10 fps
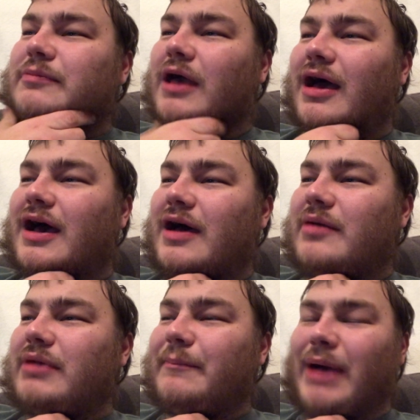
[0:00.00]

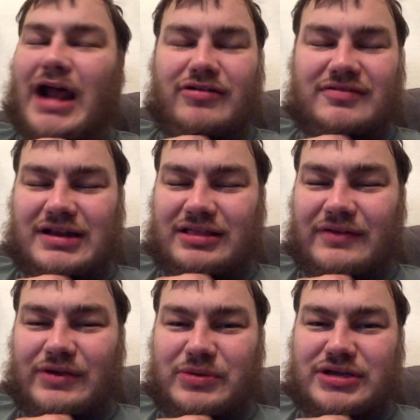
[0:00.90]
embarrassing
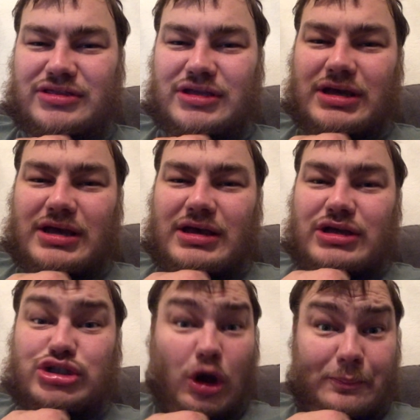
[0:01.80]
interview with
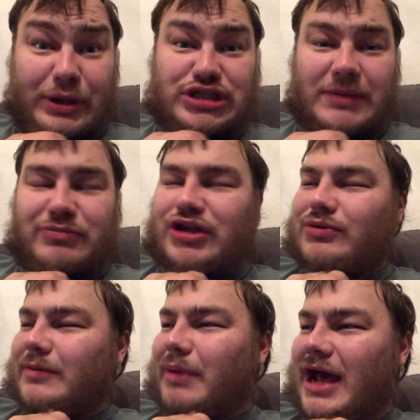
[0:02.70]
John Bishop, the new
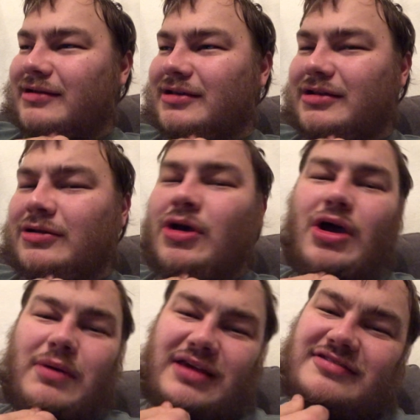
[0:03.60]
companion,
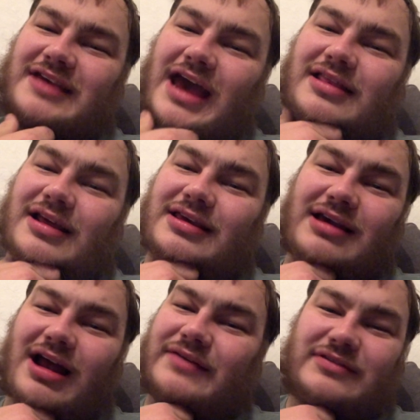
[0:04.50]
where he said that he
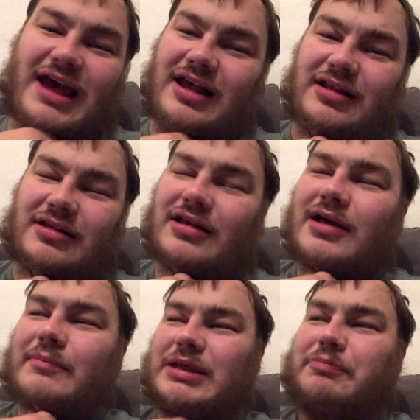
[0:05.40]
can't even tell
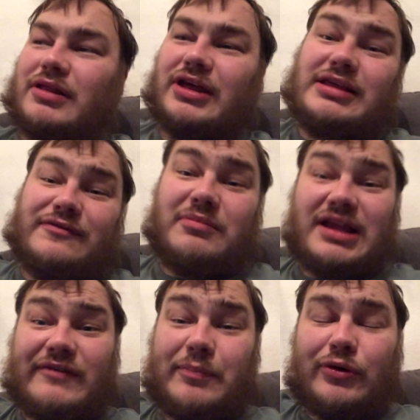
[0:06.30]
people that he's from
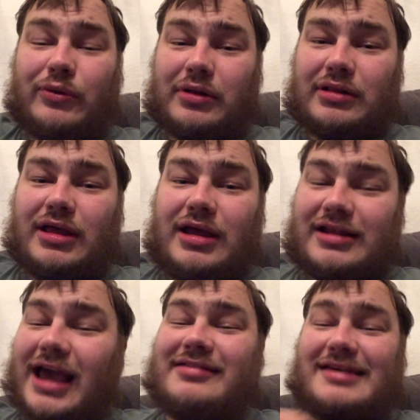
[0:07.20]
Liverpool.
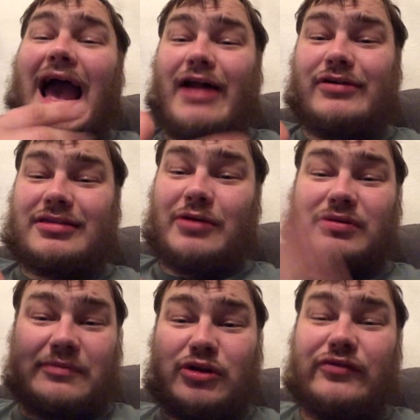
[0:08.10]
That his character was
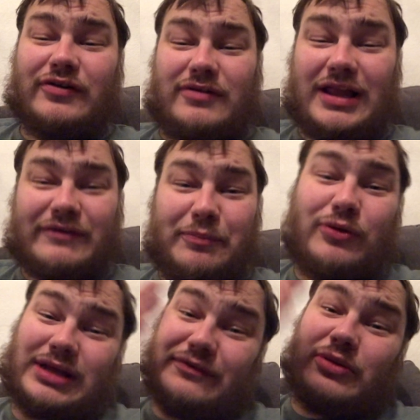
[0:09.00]
from
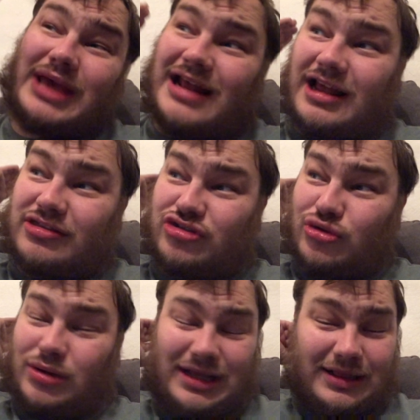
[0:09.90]
Liverpool, even though we had that
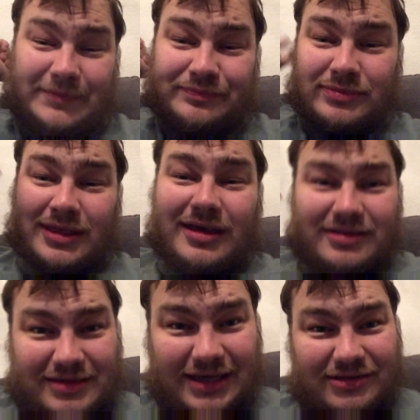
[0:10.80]
short little
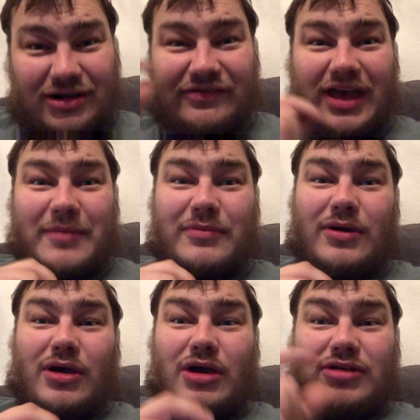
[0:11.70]
teaser of him
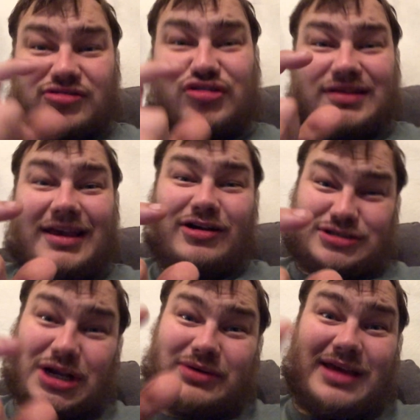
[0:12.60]

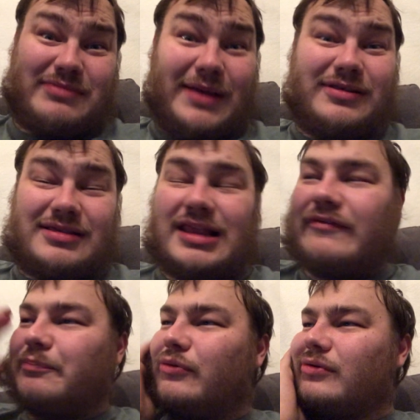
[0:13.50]
showing him in
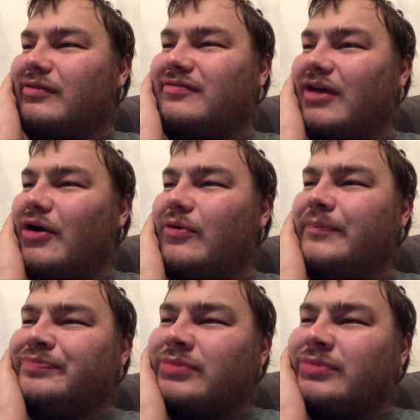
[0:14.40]
Liverpool. So